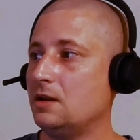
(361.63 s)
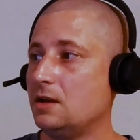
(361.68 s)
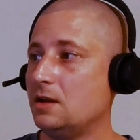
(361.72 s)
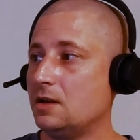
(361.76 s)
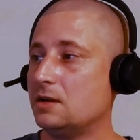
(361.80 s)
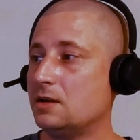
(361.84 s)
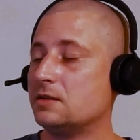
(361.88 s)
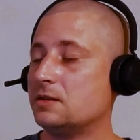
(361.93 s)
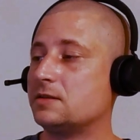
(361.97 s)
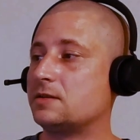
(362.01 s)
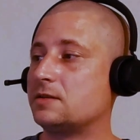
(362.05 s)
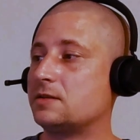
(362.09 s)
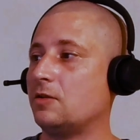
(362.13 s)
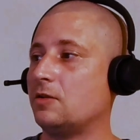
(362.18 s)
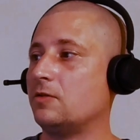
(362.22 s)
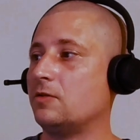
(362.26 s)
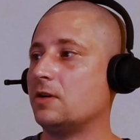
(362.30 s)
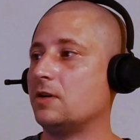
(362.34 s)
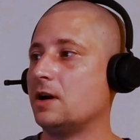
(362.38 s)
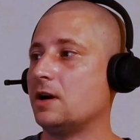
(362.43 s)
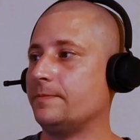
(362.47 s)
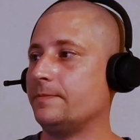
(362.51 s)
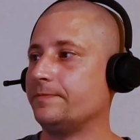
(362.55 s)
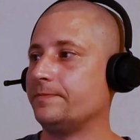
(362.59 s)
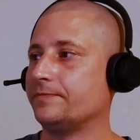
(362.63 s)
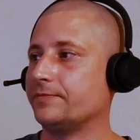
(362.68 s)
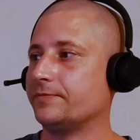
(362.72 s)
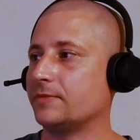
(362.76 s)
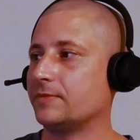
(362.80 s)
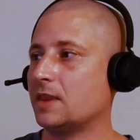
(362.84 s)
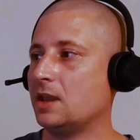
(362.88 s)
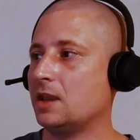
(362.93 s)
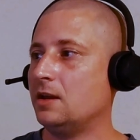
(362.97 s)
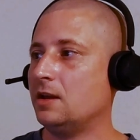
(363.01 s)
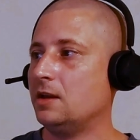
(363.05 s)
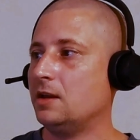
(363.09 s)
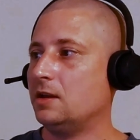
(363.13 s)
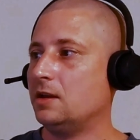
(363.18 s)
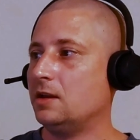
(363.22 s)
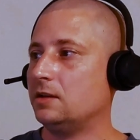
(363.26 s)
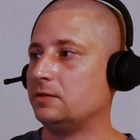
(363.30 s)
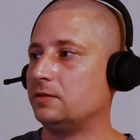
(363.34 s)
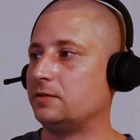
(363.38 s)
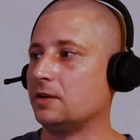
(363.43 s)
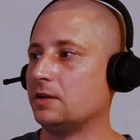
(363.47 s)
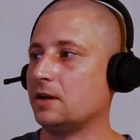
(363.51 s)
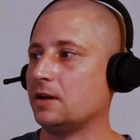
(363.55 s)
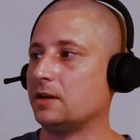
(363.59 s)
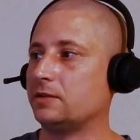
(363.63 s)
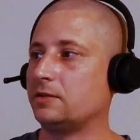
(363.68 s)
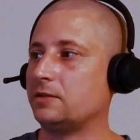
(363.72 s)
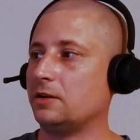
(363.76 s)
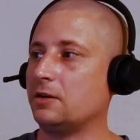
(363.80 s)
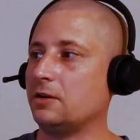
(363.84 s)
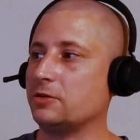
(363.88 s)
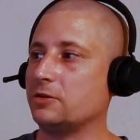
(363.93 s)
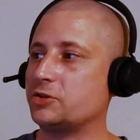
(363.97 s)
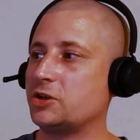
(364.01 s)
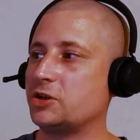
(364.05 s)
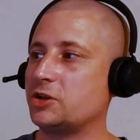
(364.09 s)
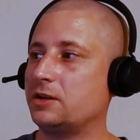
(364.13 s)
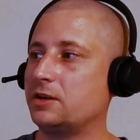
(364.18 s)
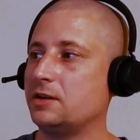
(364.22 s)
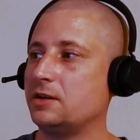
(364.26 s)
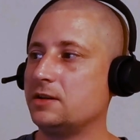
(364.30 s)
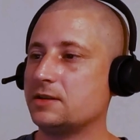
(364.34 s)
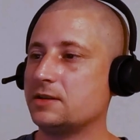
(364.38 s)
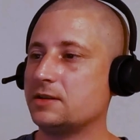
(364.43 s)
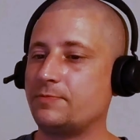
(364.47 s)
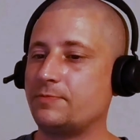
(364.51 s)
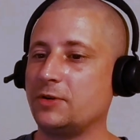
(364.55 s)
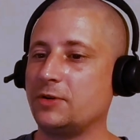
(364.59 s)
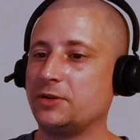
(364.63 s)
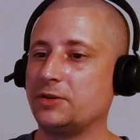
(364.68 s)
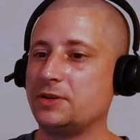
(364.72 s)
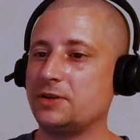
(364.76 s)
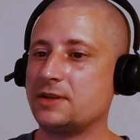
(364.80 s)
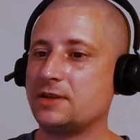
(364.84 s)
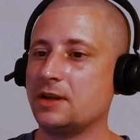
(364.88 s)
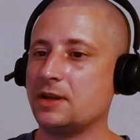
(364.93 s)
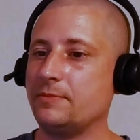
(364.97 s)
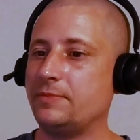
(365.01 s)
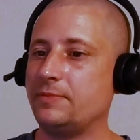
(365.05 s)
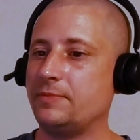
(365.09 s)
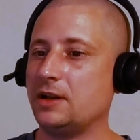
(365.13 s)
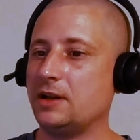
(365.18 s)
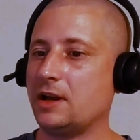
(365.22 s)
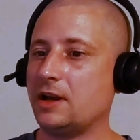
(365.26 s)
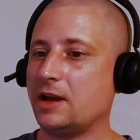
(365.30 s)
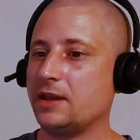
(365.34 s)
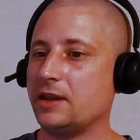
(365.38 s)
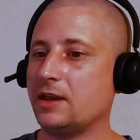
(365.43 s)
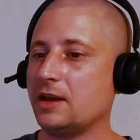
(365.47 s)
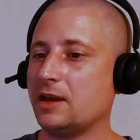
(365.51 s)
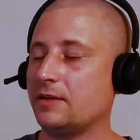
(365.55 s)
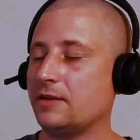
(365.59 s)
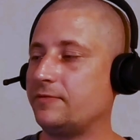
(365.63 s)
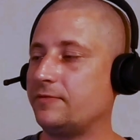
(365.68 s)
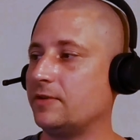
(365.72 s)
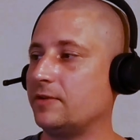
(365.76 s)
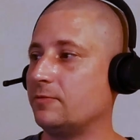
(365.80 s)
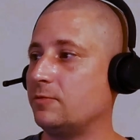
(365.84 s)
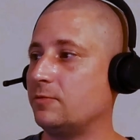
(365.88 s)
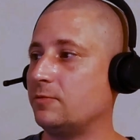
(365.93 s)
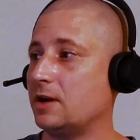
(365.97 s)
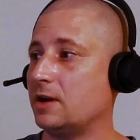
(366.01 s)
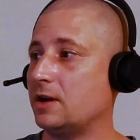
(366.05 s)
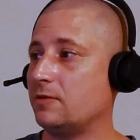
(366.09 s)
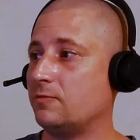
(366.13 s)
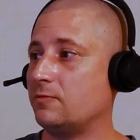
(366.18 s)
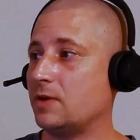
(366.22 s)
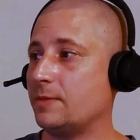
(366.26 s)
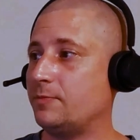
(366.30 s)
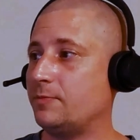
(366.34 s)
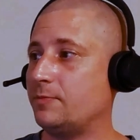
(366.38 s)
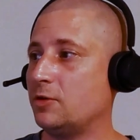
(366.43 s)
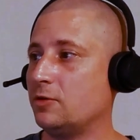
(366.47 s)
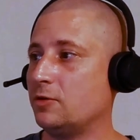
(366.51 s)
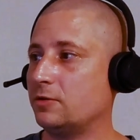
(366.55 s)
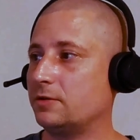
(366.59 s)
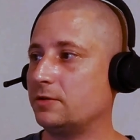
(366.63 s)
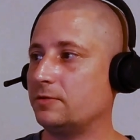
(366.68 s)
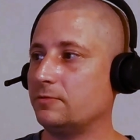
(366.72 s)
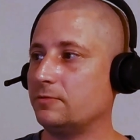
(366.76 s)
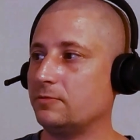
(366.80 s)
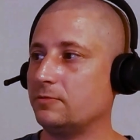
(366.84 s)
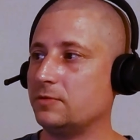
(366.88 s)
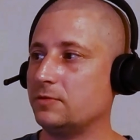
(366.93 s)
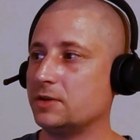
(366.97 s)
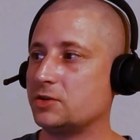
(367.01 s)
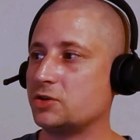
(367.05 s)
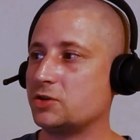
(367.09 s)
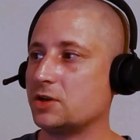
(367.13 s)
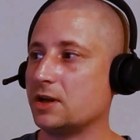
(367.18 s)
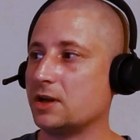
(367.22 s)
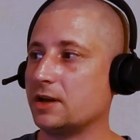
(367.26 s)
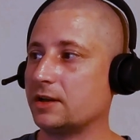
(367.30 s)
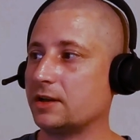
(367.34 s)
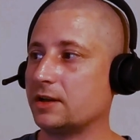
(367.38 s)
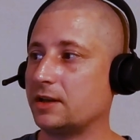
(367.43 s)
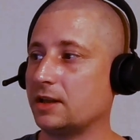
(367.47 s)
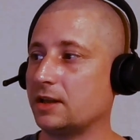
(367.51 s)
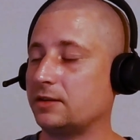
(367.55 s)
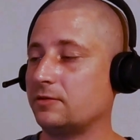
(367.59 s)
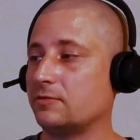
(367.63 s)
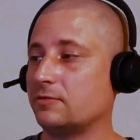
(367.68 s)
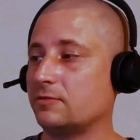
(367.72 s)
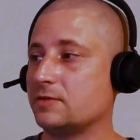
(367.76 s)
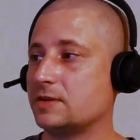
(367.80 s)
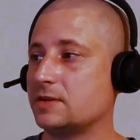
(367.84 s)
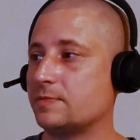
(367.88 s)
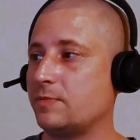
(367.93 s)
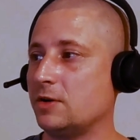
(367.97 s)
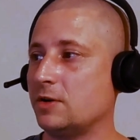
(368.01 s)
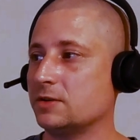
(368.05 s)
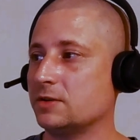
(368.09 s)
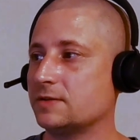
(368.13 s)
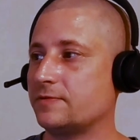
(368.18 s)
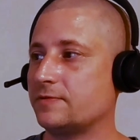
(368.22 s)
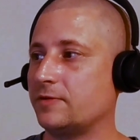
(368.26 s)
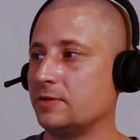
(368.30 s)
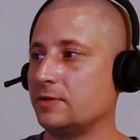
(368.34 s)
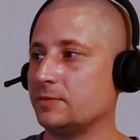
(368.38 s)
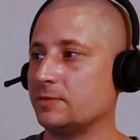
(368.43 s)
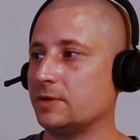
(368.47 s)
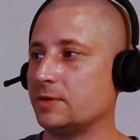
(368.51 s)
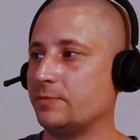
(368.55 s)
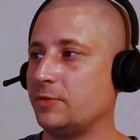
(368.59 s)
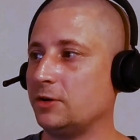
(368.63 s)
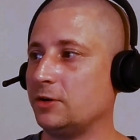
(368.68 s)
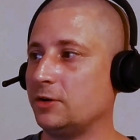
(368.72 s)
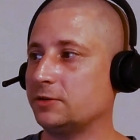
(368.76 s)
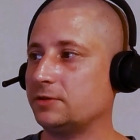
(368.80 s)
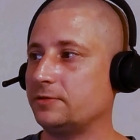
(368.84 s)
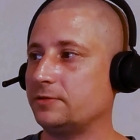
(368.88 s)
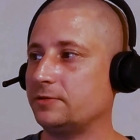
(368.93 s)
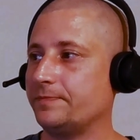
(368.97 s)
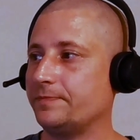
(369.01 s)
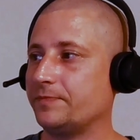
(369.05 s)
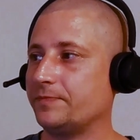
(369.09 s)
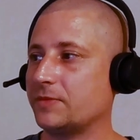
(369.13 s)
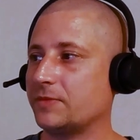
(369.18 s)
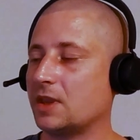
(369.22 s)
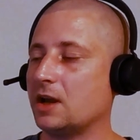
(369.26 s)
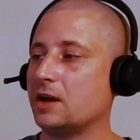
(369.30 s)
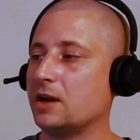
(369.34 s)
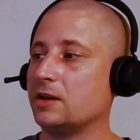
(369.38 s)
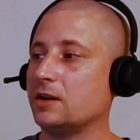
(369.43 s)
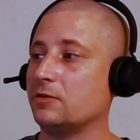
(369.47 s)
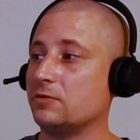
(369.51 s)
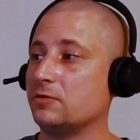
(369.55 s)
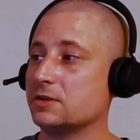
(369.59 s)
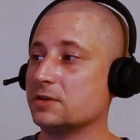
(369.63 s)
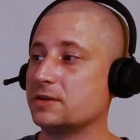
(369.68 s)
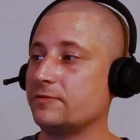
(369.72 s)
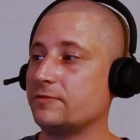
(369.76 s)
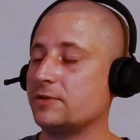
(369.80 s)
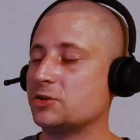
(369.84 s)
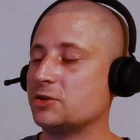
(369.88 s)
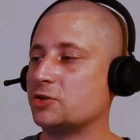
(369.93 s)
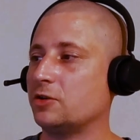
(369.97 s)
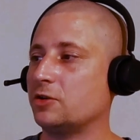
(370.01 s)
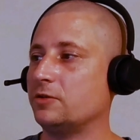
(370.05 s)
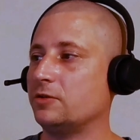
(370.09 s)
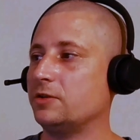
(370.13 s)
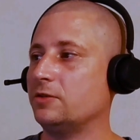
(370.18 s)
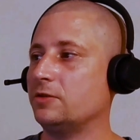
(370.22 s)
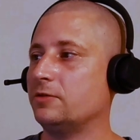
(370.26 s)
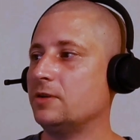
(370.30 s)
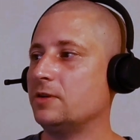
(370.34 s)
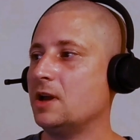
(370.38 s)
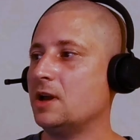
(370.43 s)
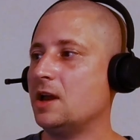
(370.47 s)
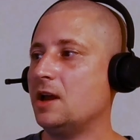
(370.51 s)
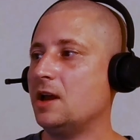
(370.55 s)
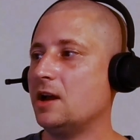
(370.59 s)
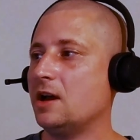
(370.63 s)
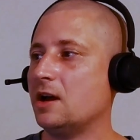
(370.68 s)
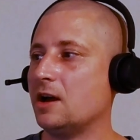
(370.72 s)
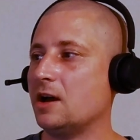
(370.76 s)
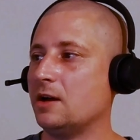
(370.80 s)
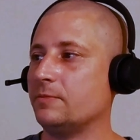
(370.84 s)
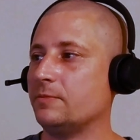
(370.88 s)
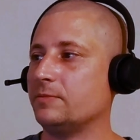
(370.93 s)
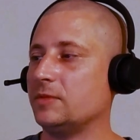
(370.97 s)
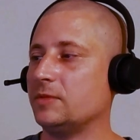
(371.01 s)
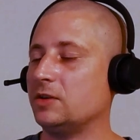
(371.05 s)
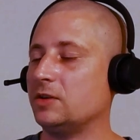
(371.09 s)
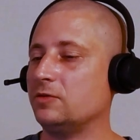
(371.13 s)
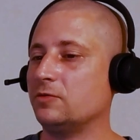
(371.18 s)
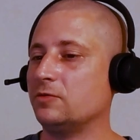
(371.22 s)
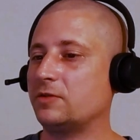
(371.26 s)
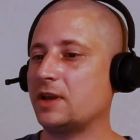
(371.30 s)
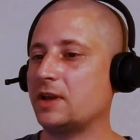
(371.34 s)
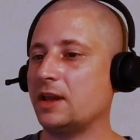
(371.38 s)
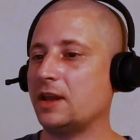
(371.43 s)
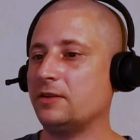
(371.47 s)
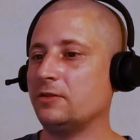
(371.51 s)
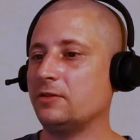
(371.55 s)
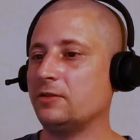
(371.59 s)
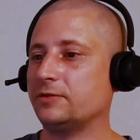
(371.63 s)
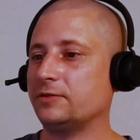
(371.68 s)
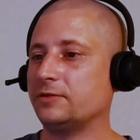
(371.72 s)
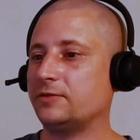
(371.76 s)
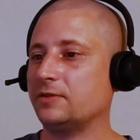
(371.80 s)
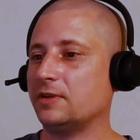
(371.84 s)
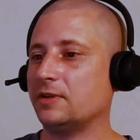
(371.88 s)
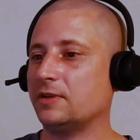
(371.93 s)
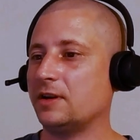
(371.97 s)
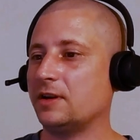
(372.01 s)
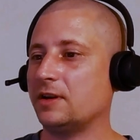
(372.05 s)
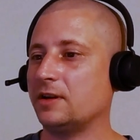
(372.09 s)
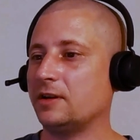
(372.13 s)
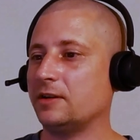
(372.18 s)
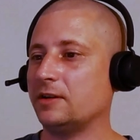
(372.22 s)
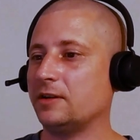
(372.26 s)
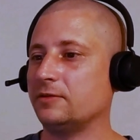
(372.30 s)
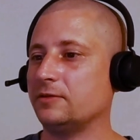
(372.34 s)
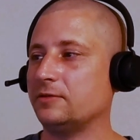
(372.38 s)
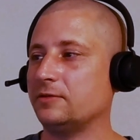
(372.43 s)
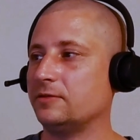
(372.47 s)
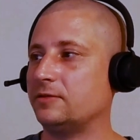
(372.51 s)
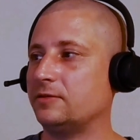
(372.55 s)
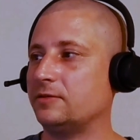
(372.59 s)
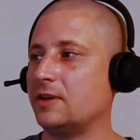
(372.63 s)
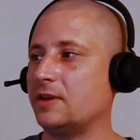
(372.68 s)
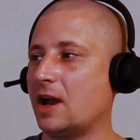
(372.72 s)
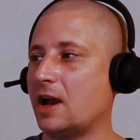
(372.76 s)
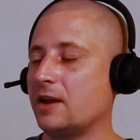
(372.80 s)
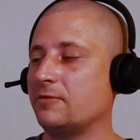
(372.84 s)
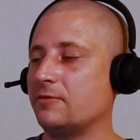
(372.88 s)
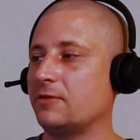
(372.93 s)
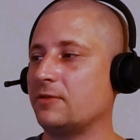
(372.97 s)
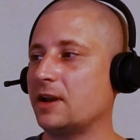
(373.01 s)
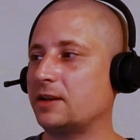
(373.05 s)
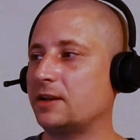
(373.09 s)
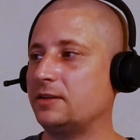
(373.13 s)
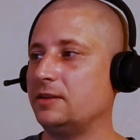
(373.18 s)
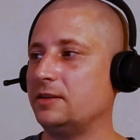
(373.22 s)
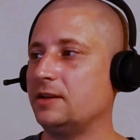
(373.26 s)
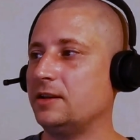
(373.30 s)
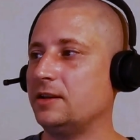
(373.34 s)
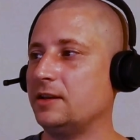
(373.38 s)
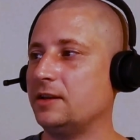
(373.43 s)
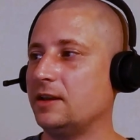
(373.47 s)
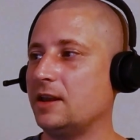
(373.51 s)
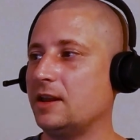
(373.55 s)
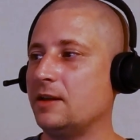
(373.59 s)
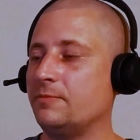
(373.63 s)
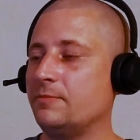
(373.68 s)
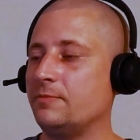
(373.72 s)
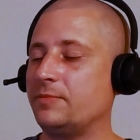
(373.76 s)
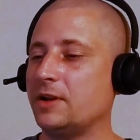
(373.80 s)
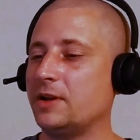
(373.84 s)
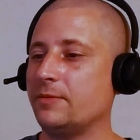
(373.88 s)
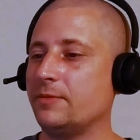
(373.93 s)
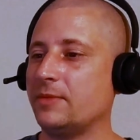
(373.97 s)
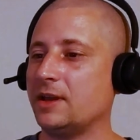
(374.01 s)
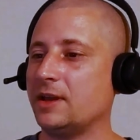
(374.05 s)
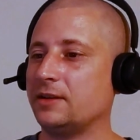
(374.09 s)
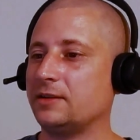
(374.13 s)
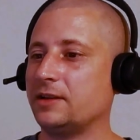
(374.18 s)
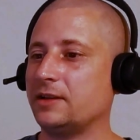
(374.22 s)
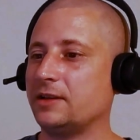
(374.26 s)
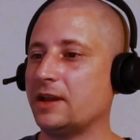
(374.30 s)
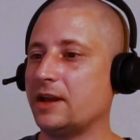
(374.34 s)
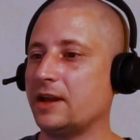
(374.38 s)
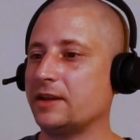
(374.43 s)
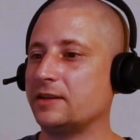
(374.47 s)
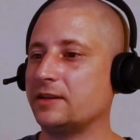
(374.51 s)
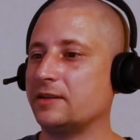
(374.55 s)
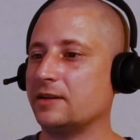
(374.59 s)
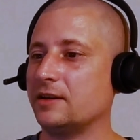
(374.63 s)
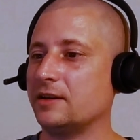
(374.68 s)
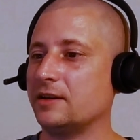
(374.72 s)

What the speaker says: So the logic here is pretty simple. I have a webhook which get a response from the bot. I also will show you you cannot directly implement like